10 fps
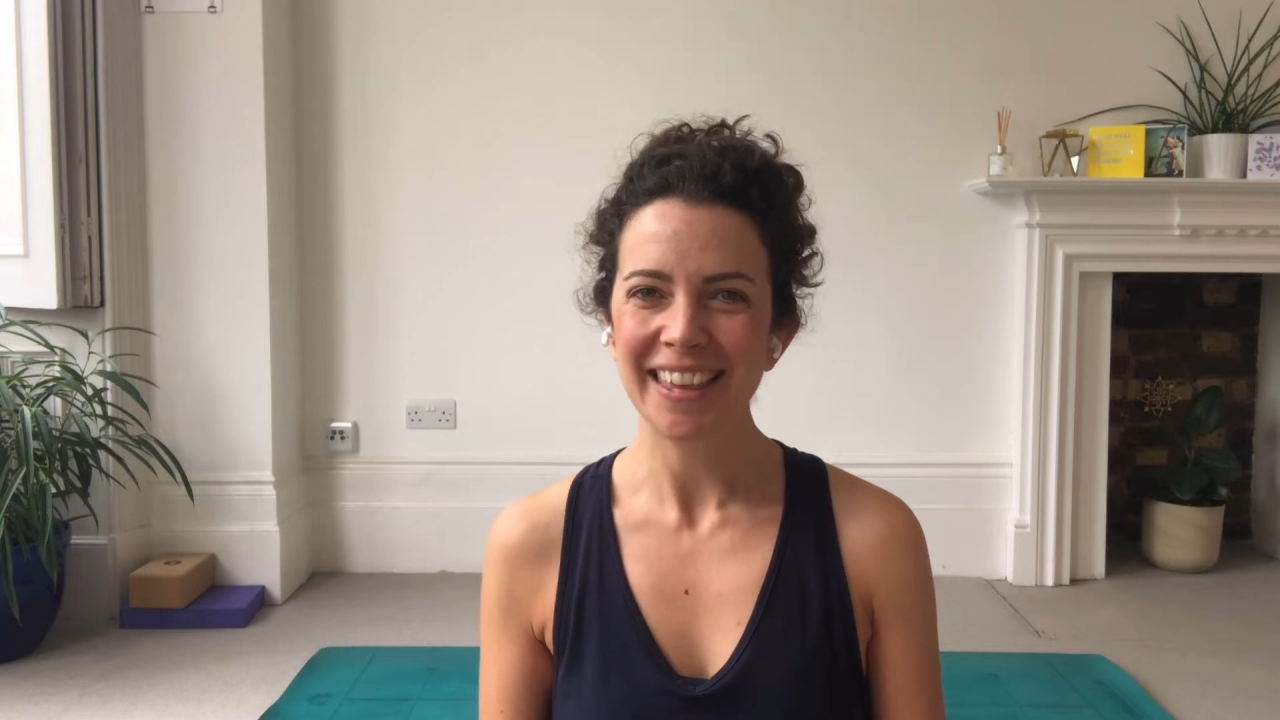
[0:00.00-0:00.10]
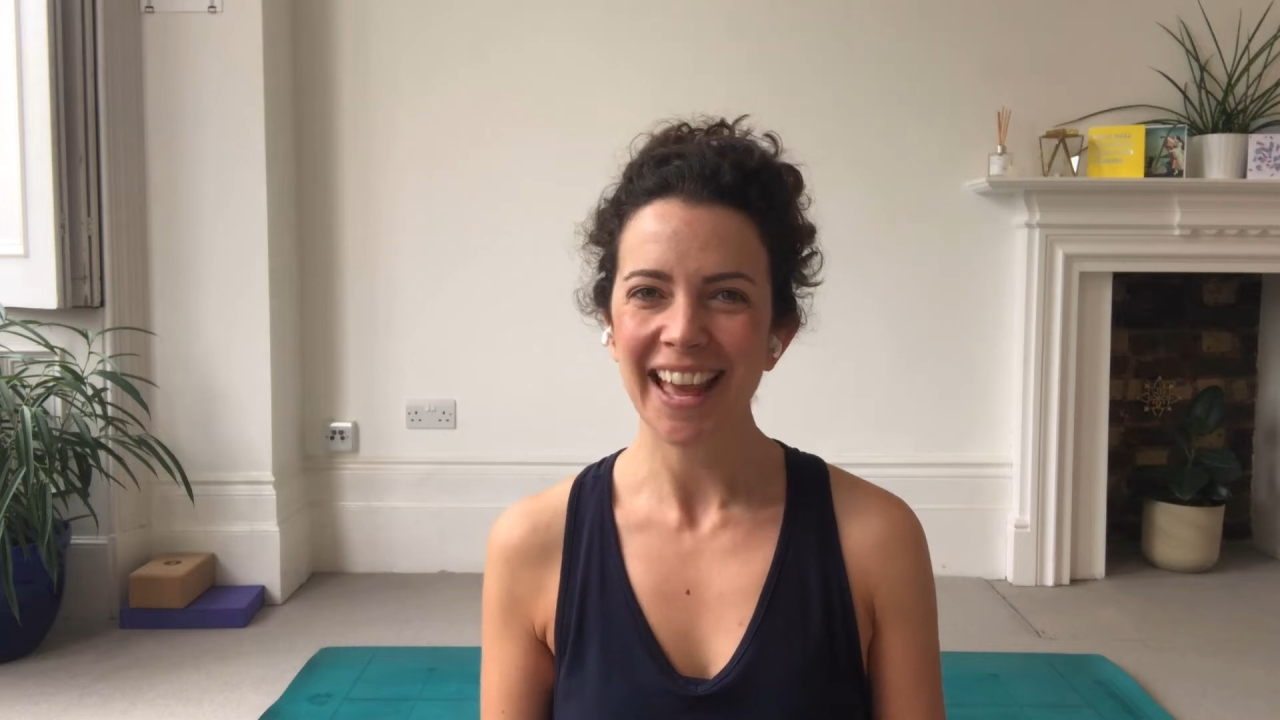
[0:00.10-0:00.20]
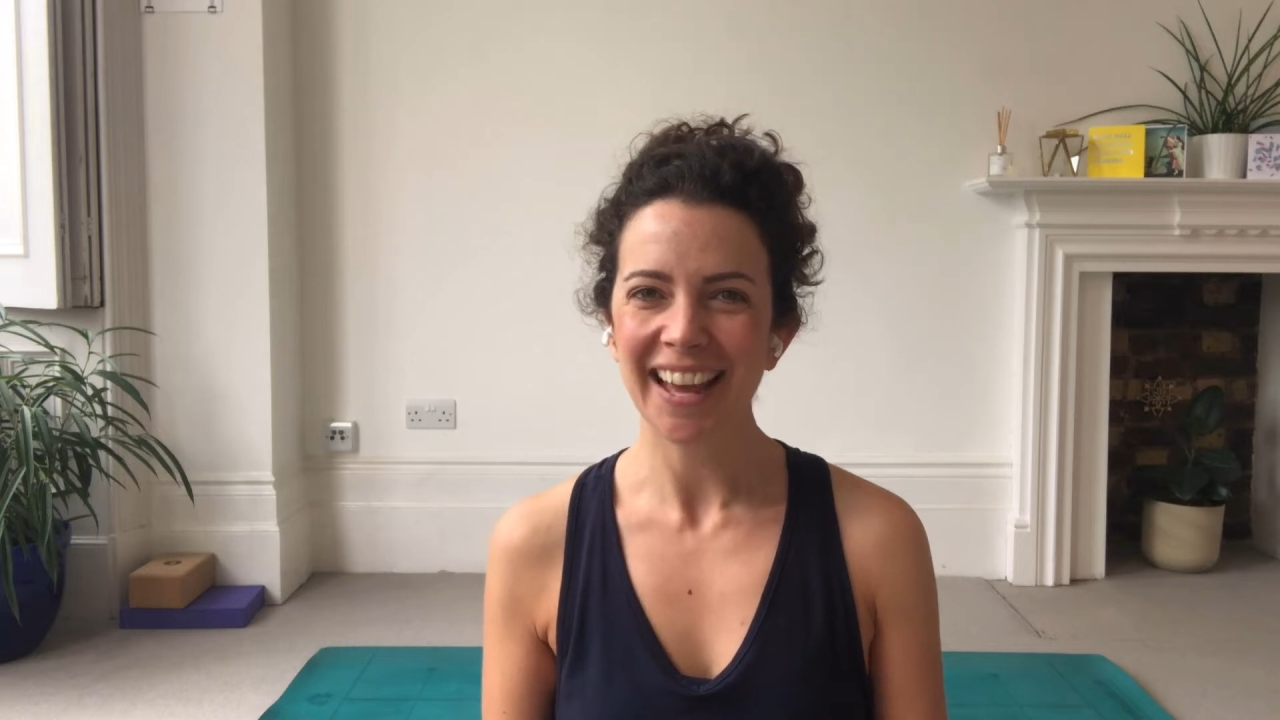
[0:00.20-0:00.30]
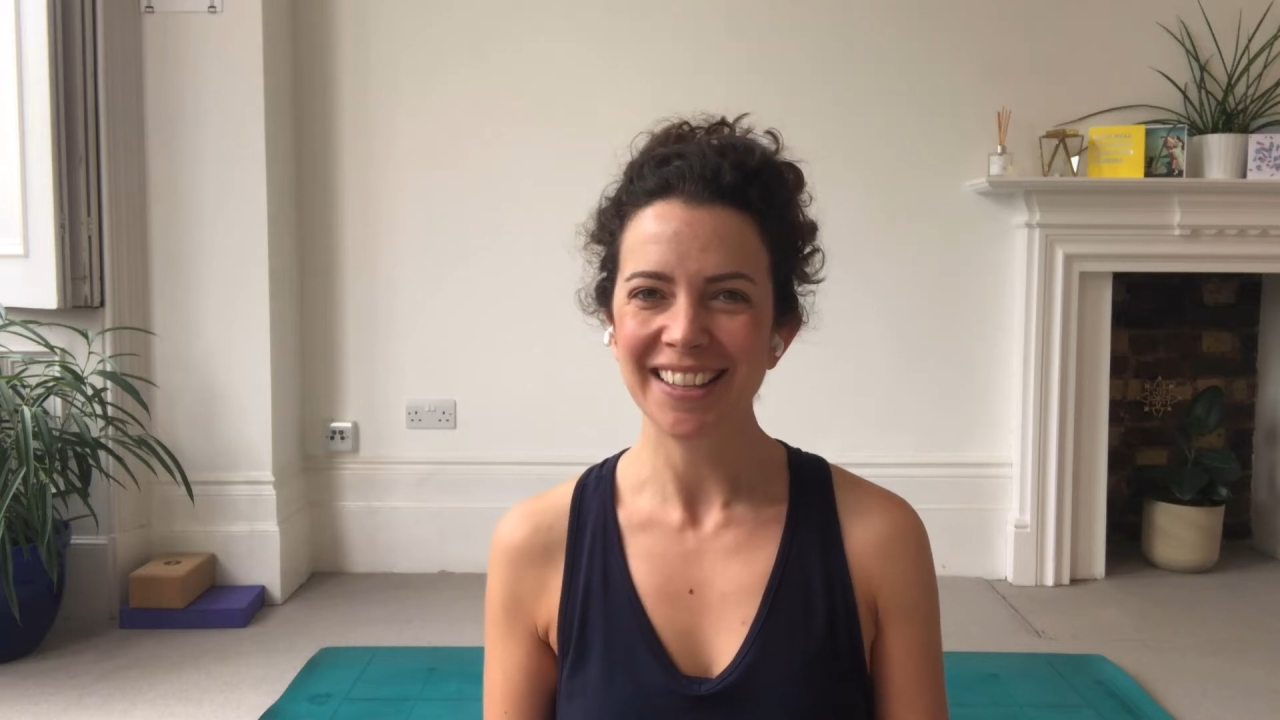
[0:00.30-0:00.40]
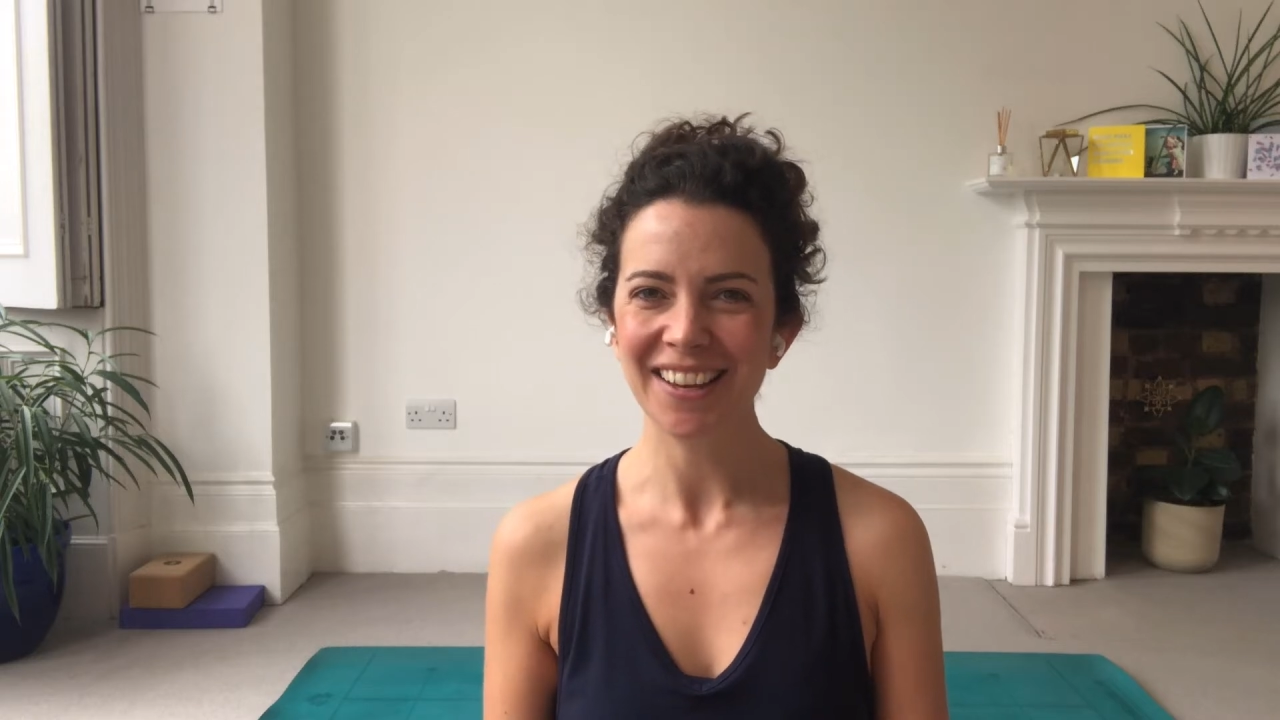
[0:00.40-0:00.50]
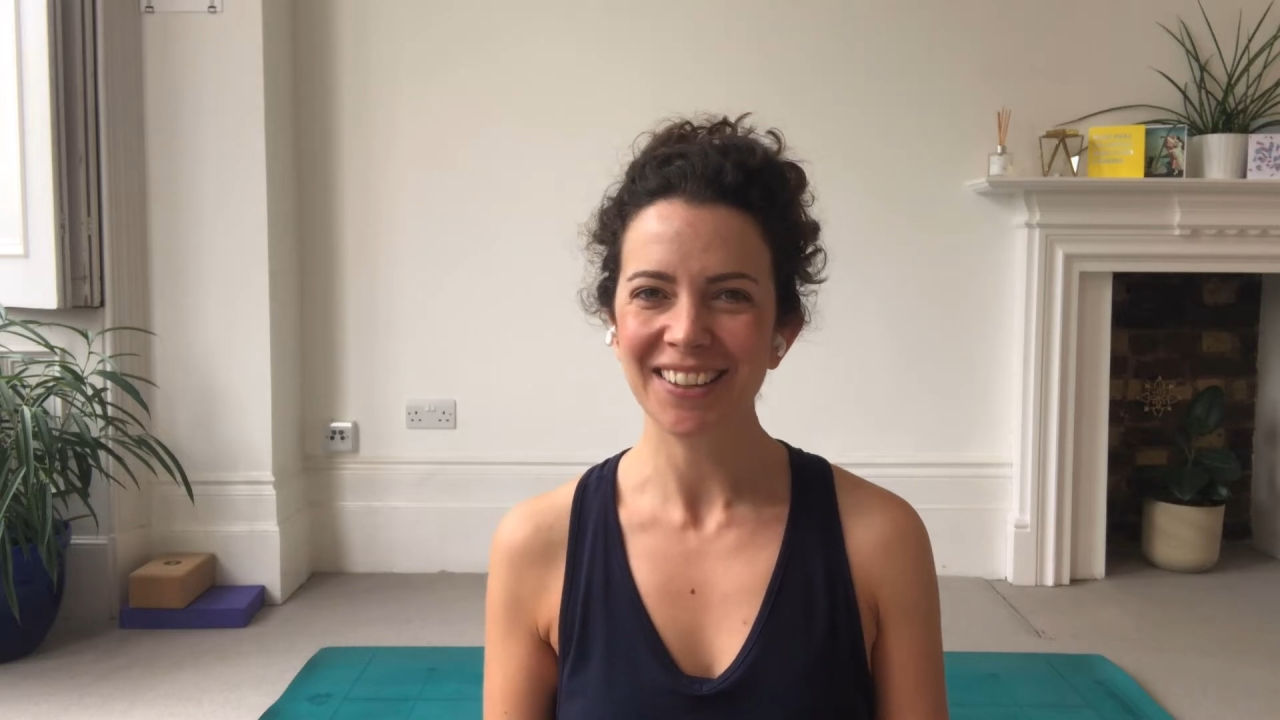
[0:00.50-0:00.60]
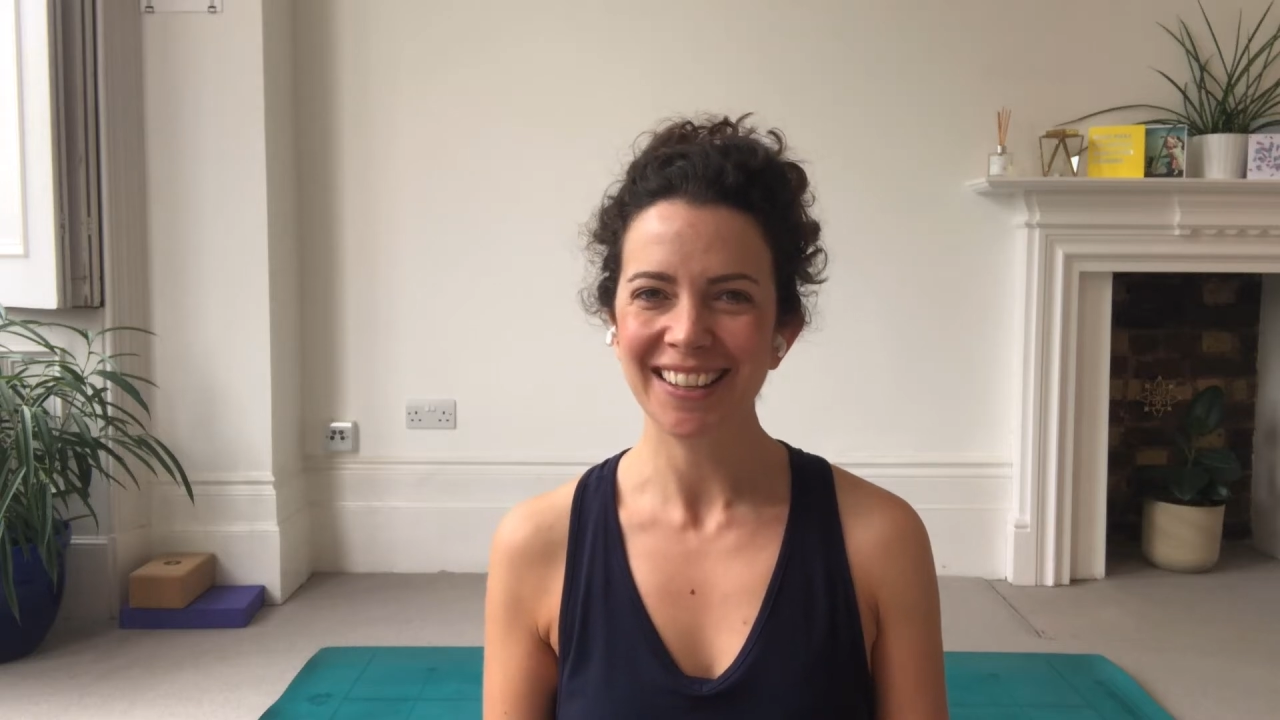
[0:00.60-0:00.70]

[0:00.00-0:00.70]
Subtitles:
here at Yoga